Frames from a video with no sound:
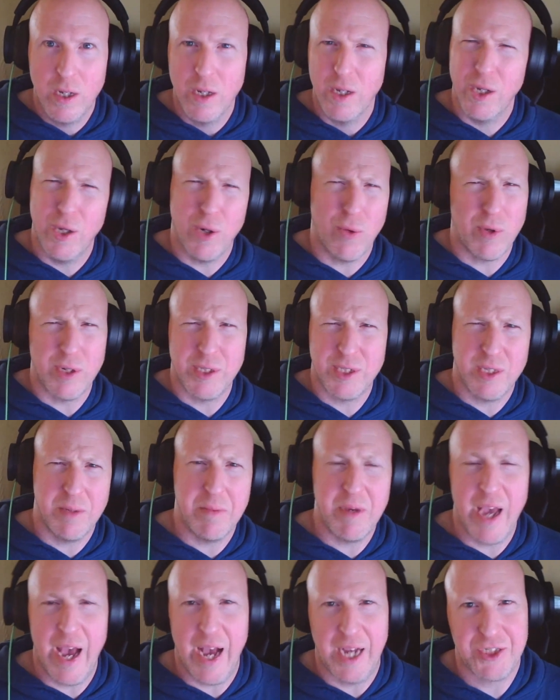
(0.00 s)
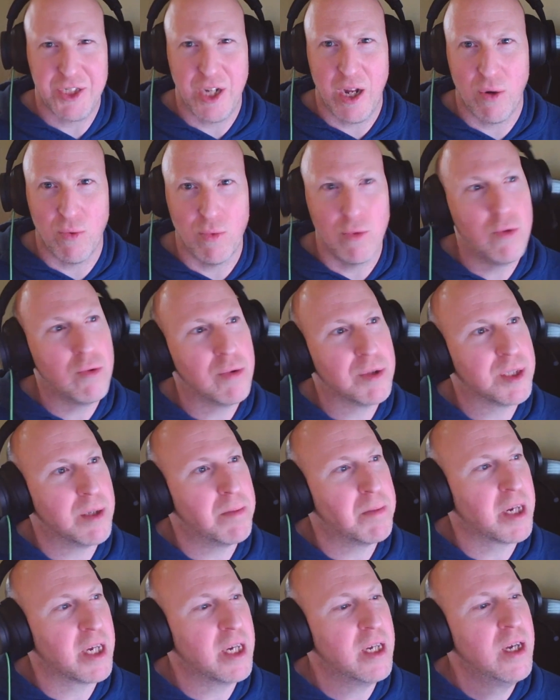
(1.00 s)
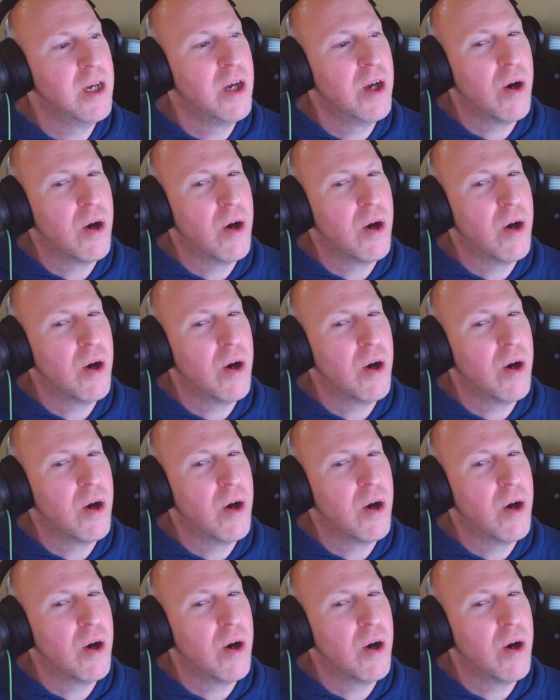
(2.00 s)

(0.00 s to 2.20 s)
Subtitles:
You don't want to see me hash out a rule with somebody,